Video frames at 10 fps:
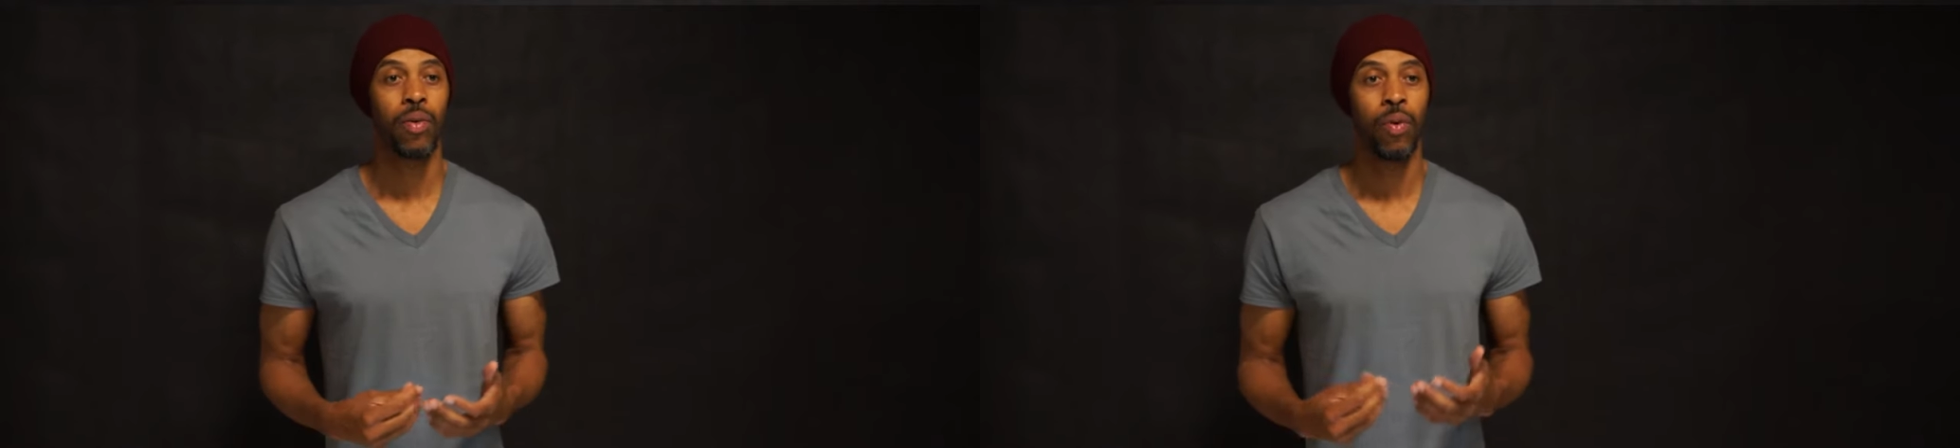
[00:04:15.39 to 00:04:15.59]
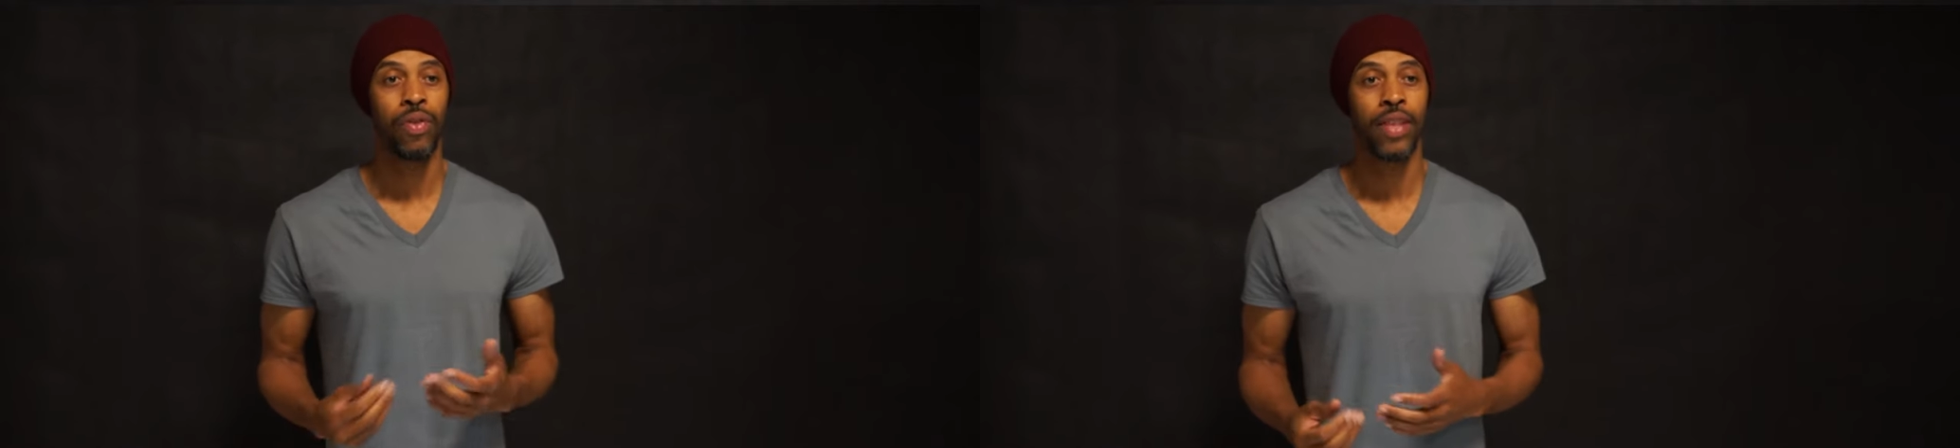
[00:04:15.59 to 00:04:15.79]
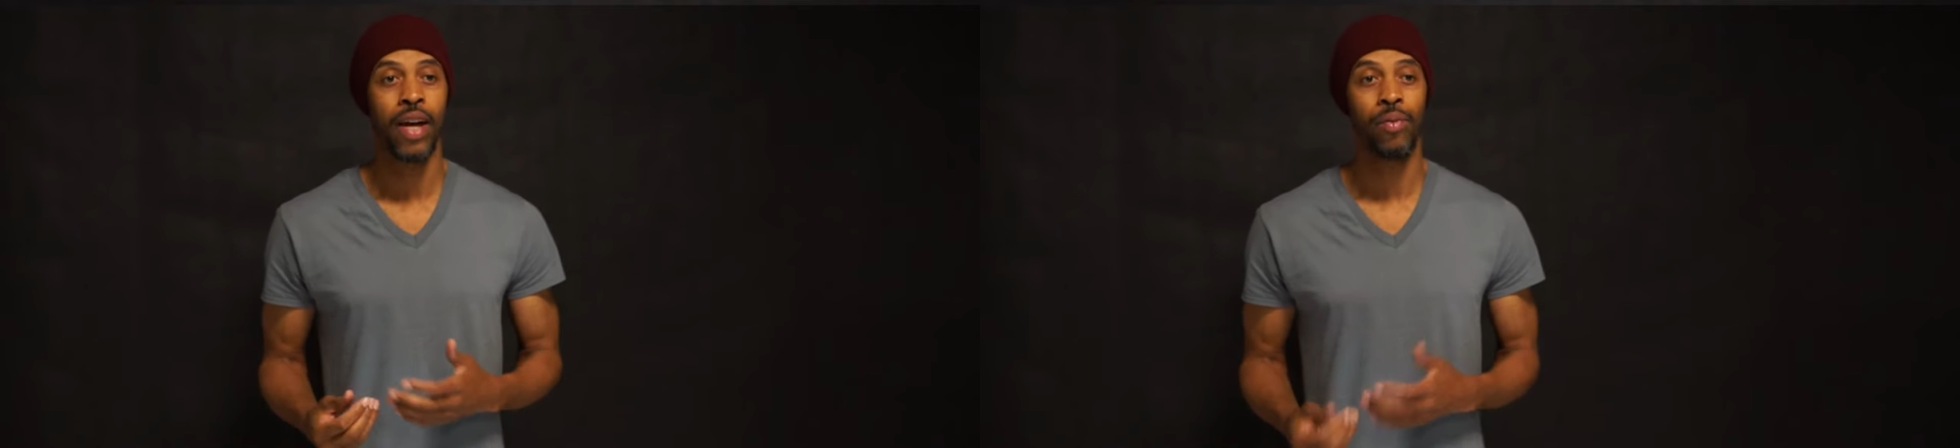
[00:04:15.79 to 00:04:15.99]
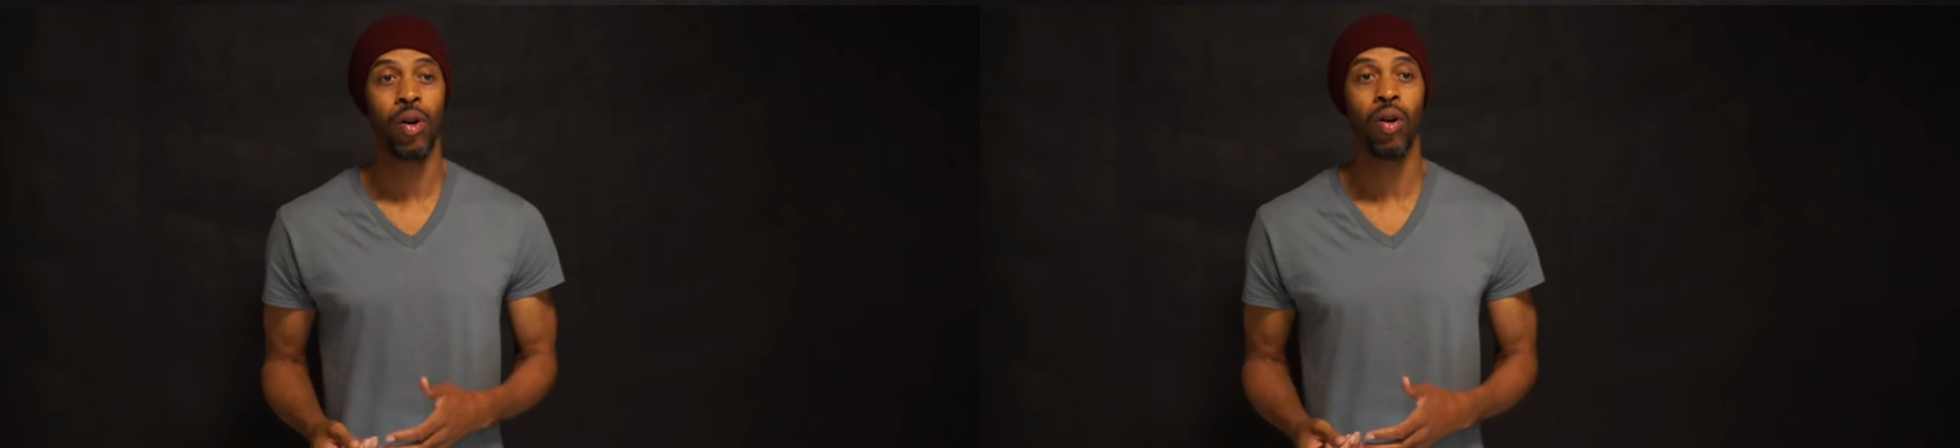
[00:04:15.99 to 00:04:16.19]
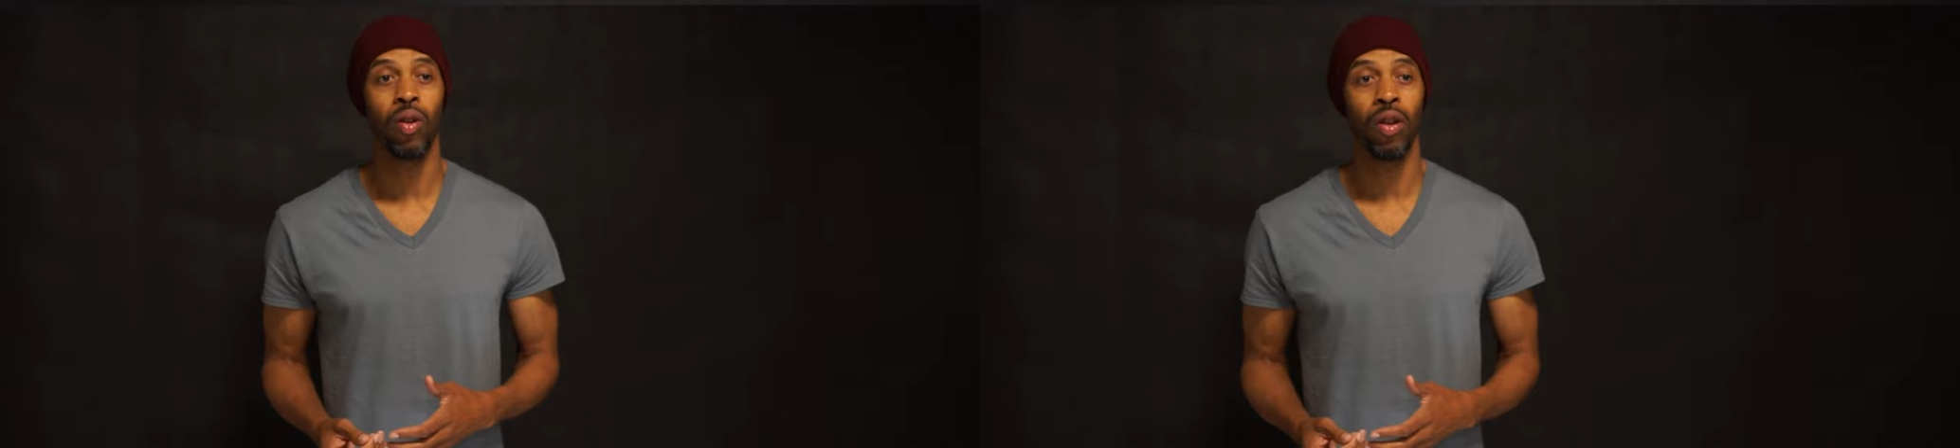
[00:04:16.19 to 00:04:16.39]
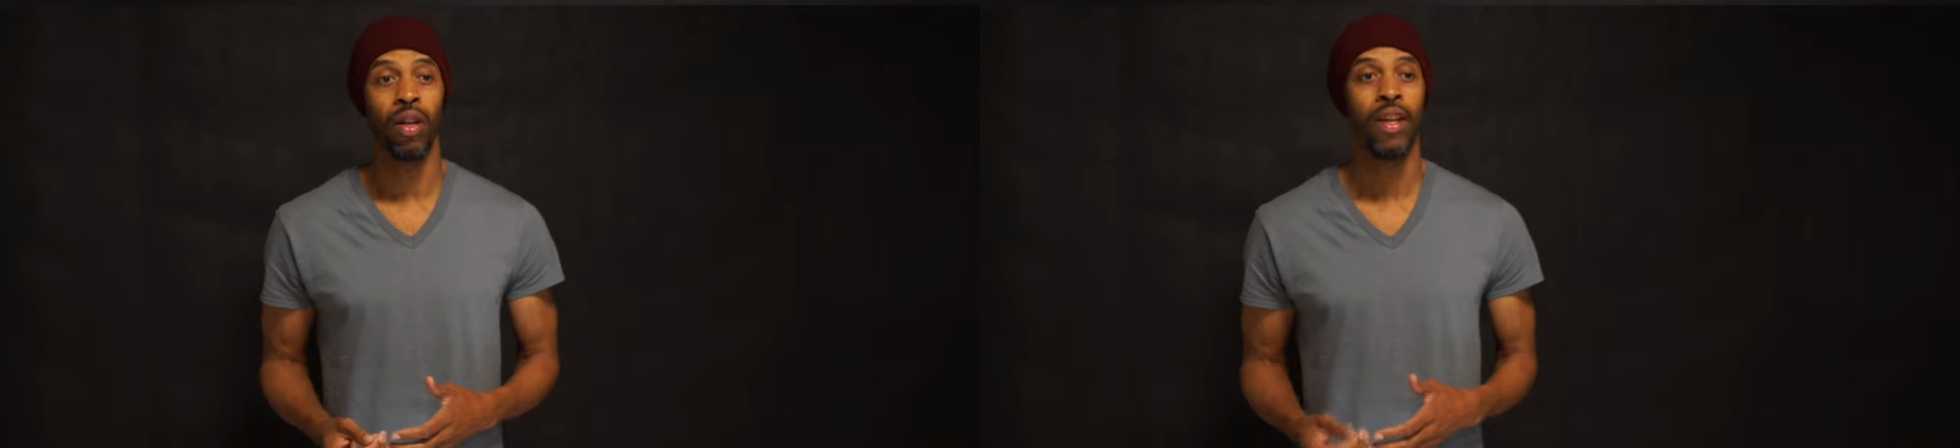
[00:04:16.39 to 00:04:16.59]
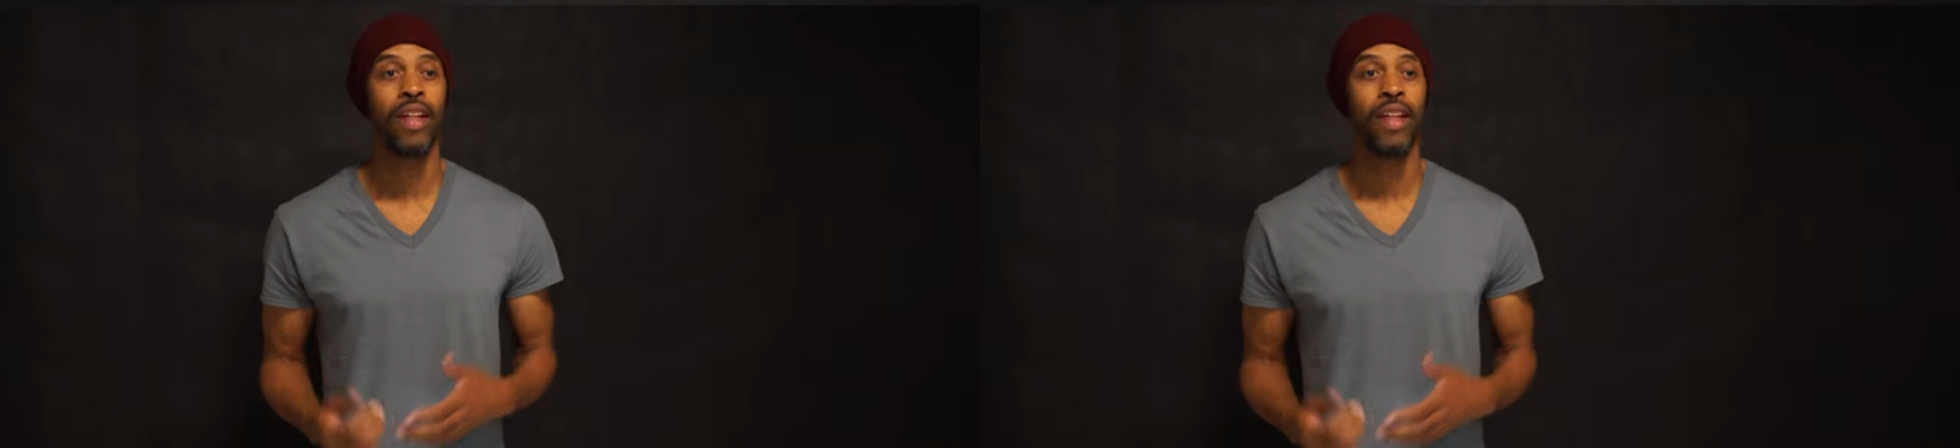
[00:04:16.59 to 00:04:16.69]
within that role